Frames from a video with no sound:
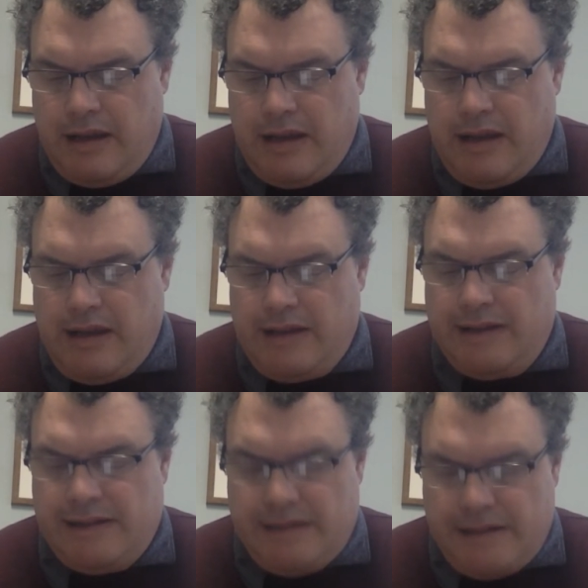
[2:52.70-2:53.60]
He
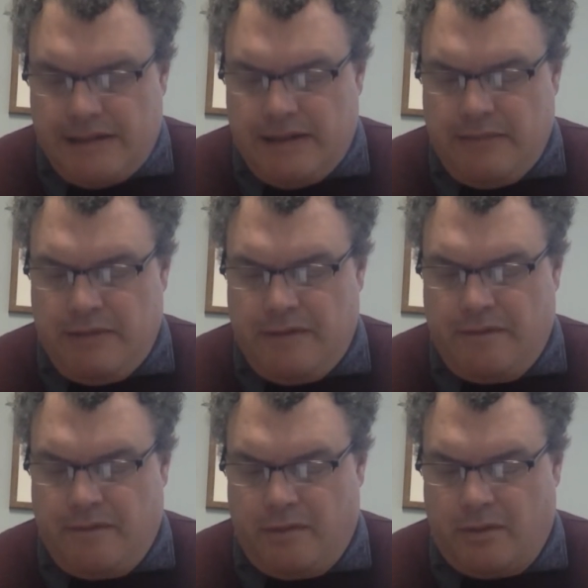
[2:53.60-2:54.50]
existed
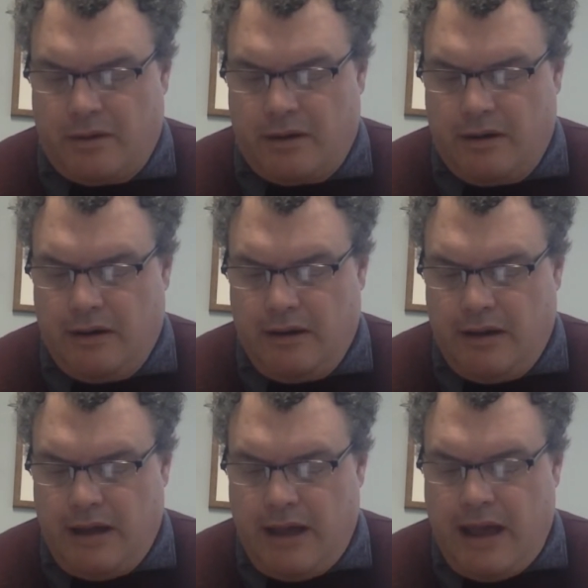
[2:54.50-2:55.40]
before
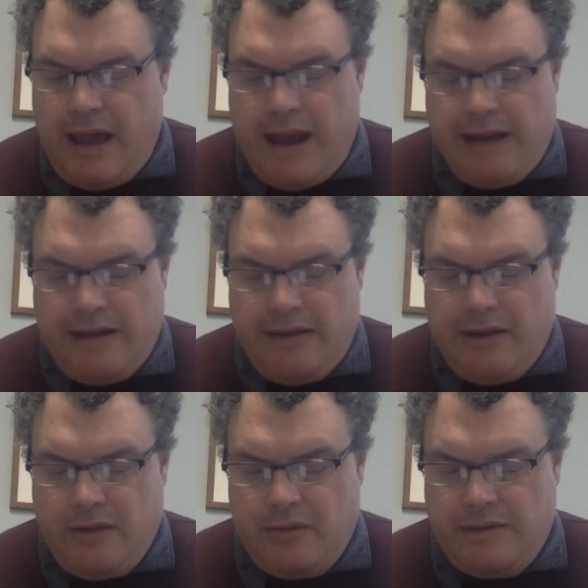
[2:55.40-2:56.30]

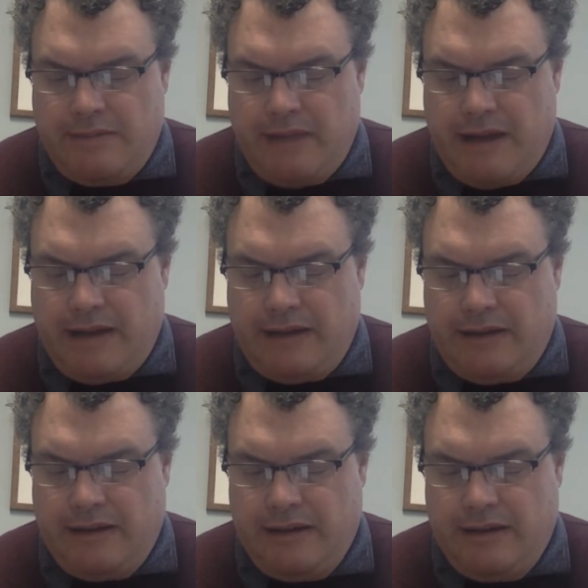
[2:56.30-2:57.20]
anything was made
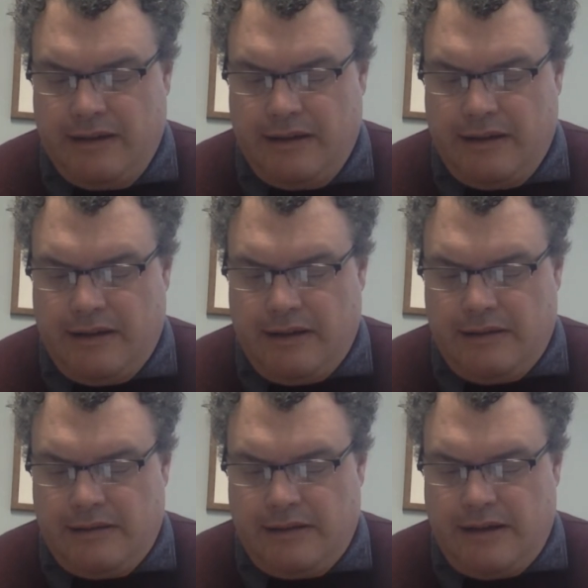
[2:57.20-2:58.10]

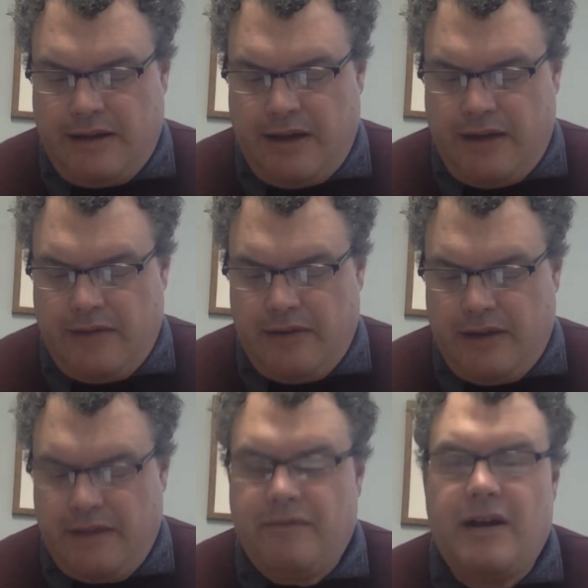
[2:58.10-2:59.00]
and now
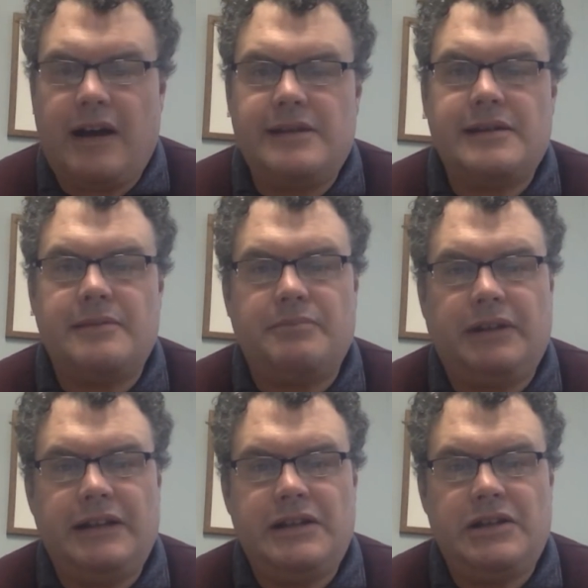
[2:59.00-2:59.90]
everything finds
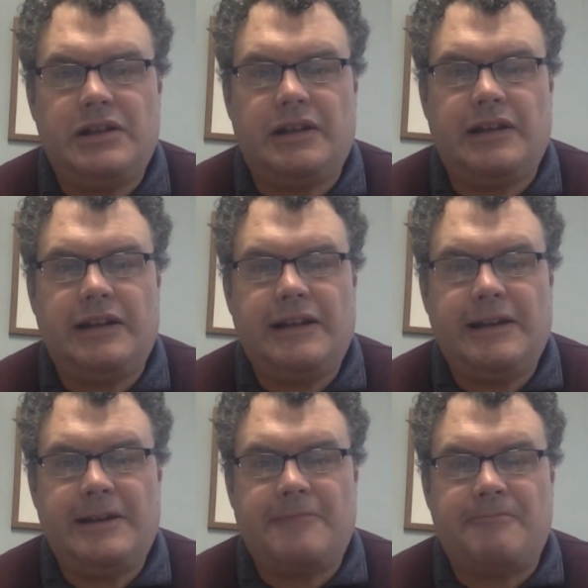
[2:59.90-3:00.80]
completion in
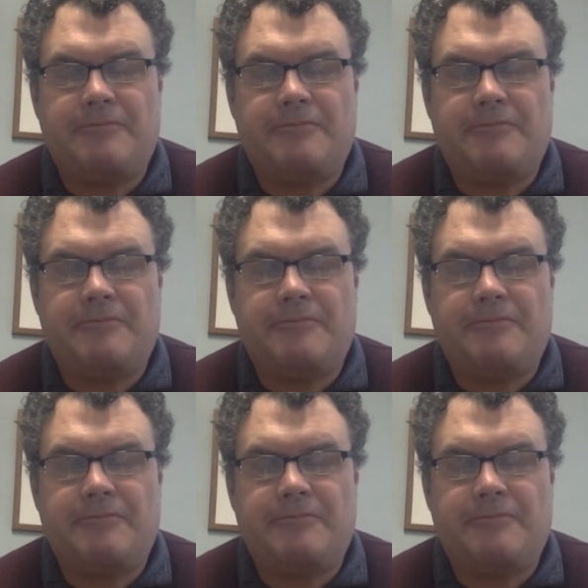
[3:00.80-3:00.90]
him.